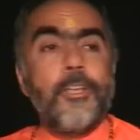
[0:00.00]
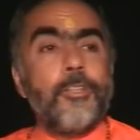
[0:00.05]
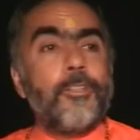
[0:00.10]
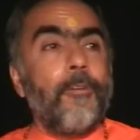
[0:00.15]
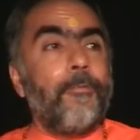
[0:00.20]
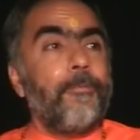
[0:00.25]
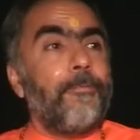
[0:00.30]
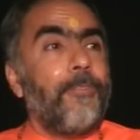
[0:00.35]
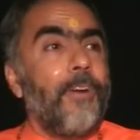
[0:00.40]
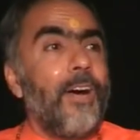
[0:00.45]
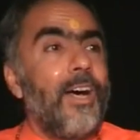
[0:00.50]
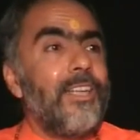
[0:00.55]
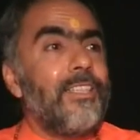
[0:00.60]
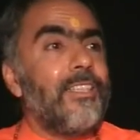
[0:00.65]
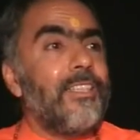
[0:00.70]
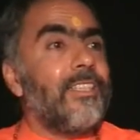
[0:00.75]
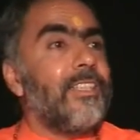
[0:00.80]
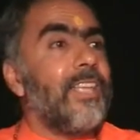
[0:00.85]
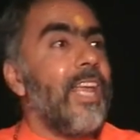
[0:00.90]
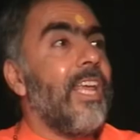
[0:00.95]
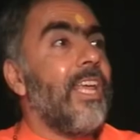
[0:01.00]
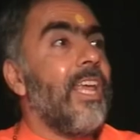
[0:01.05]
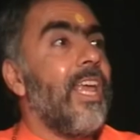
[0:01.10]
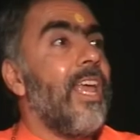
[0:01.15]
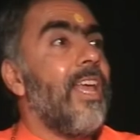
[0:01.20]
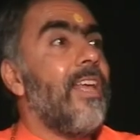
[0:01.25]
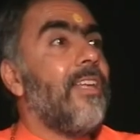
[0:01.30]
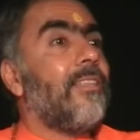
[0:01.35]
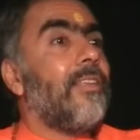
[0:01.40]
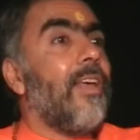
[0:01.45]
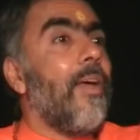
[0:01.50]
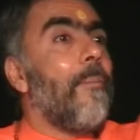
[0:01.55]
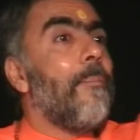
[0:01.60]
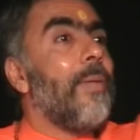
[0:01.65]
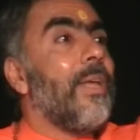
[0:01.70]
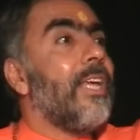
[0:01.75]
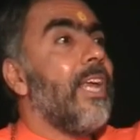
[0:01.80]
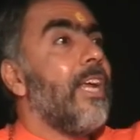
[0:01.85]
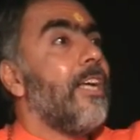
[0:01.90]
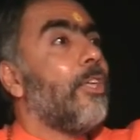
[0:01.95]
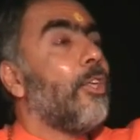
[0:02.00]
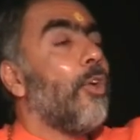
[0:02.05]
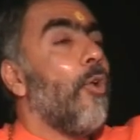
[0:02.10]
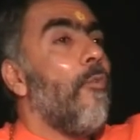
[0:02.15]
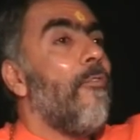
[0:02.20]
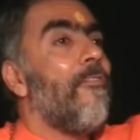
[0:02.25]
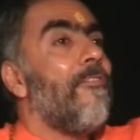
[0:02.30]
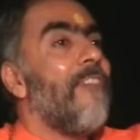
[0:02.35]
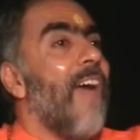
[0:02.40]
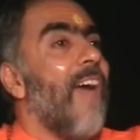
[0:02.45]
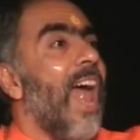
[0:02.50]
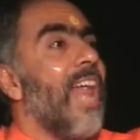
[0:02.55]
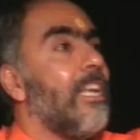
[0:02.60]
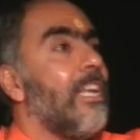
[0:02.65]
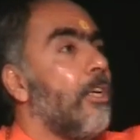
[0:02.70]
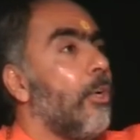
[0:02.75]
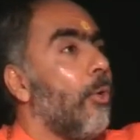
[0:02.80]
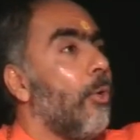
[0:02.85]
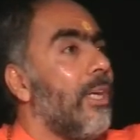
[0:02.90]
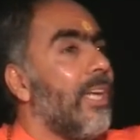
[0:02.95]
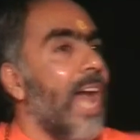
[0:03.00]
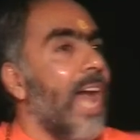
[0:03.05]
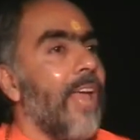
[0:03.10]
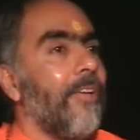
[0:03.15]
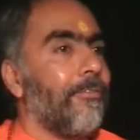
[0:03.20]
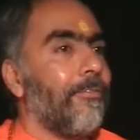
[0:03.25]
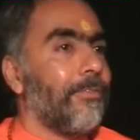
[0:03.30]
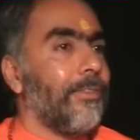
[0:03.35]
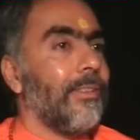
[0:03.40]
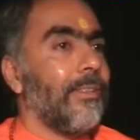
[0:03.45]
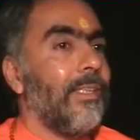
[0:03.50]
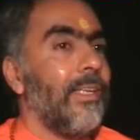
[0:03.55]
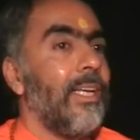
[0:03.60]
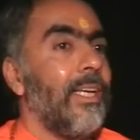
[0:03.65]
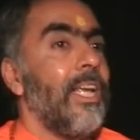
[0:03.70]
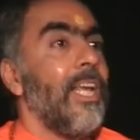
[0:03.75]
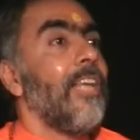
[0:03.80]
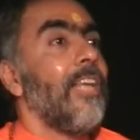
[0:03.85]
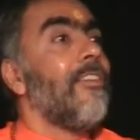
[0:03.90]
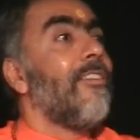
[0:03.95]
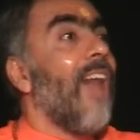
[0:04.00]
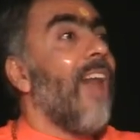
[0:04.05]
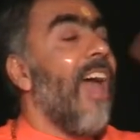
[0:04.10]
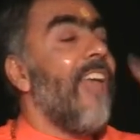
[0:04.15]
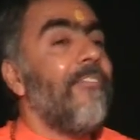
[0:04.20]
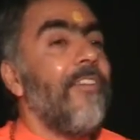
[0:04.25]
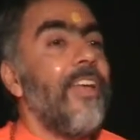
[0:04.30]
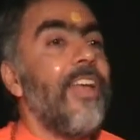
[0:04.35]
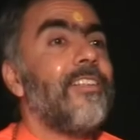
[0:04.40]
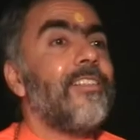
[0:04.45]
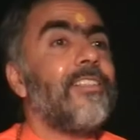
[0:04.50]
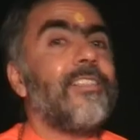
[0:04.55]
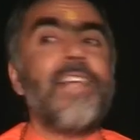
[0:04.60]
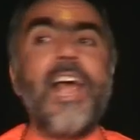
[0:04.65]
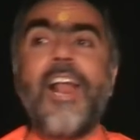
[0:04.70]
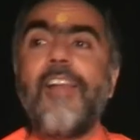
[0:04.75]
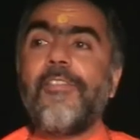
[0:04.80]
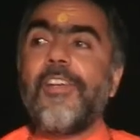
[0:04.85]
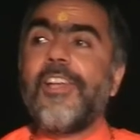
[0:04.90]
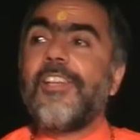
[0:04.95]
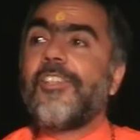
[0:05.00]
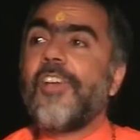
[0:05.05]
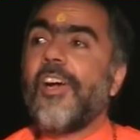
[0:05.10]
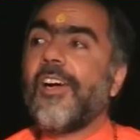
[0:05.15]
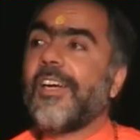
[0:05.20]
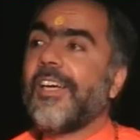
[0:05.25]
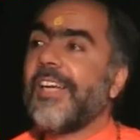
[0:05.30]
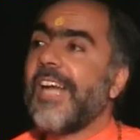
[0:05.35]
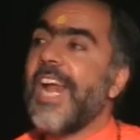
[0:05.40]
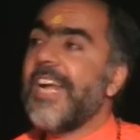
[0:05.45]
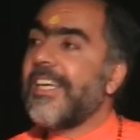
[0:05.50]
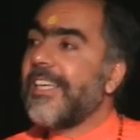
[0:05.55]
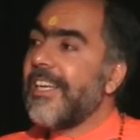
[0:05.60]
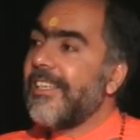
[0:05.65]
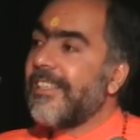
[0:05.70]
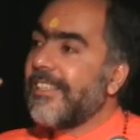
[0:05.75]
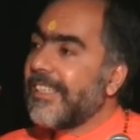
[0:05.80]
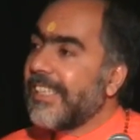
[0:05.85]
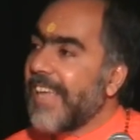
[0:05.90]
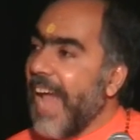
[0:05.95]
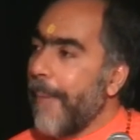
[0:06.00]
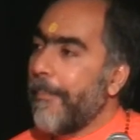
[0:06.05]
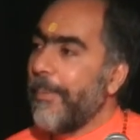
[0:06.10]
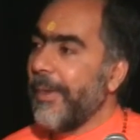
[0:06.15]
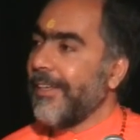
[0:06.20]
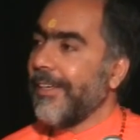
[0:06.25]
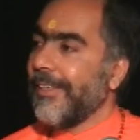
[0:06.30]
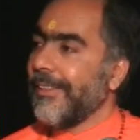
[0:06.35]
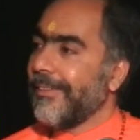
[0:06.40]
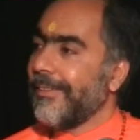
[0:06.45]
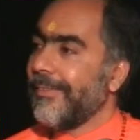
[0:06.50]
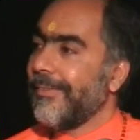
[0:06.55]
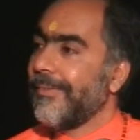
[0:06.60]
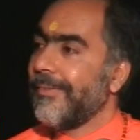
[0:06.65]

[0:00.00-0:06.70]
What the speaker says: So first thing is begin to value life. Life itself is your greatest capital.